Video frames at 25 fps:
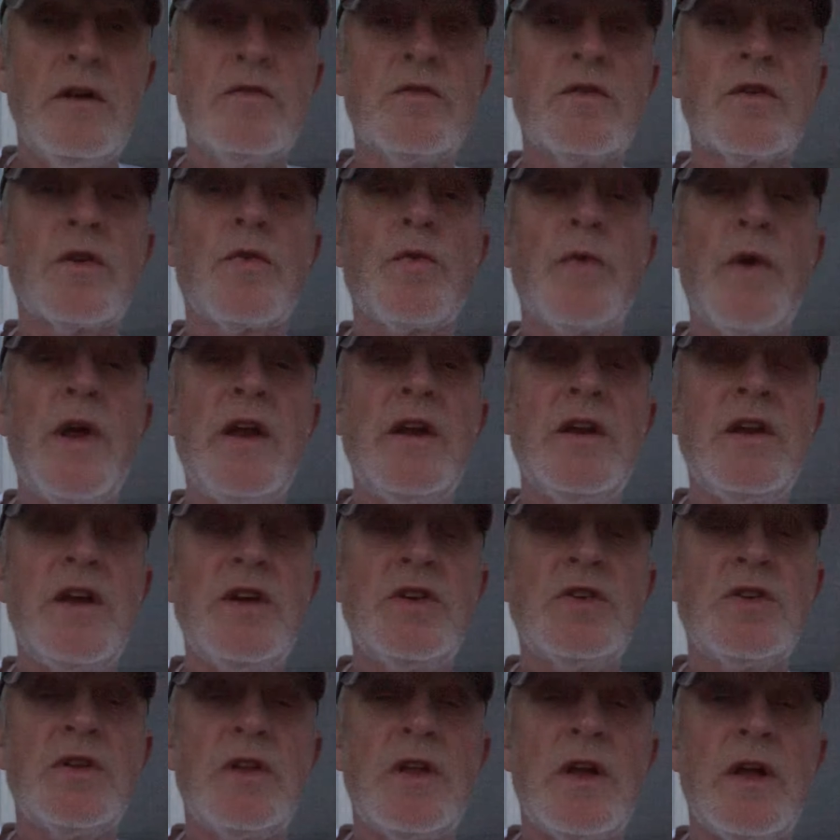the great
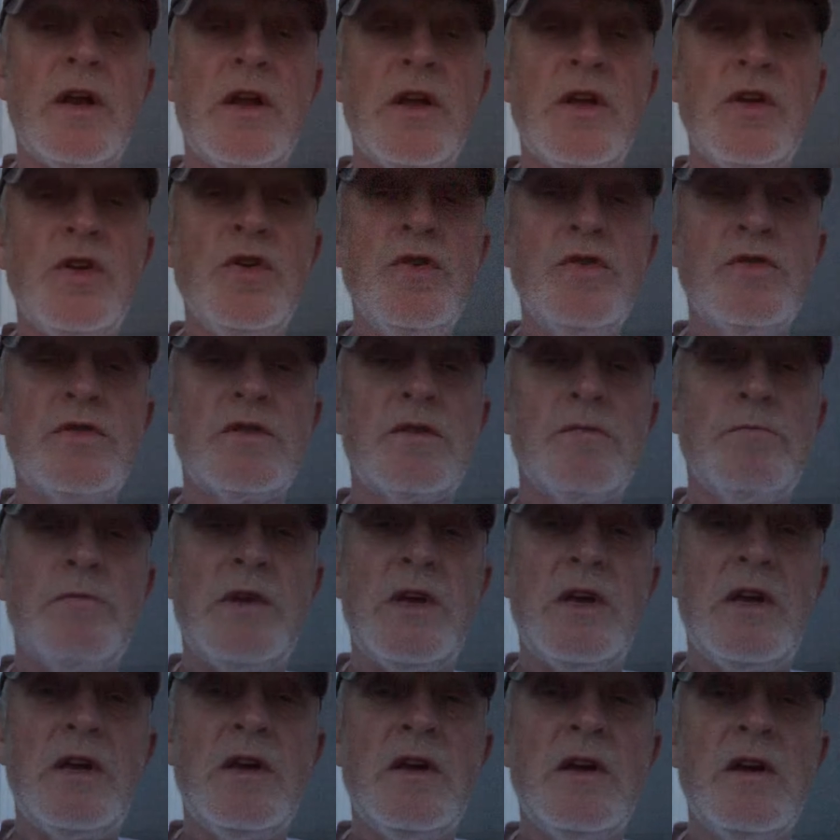nation that it used to
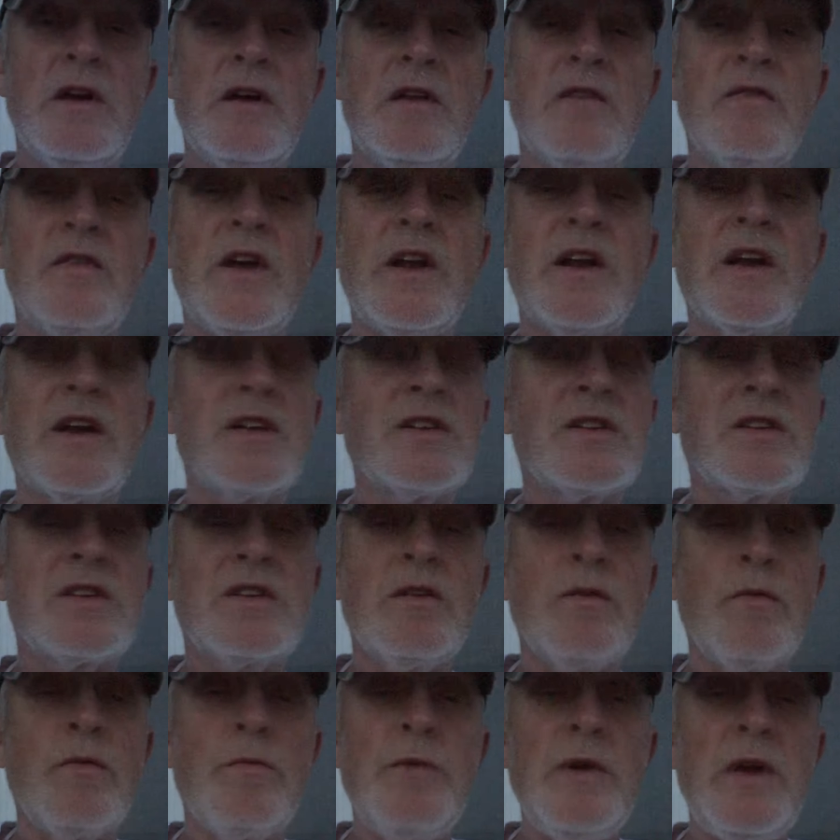be, that it can
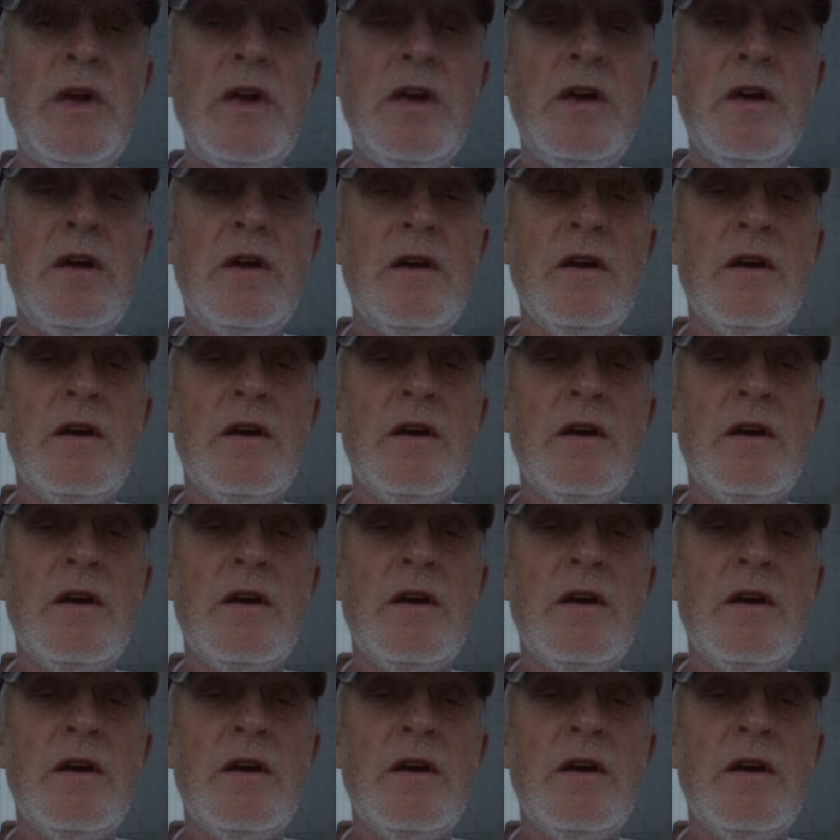still be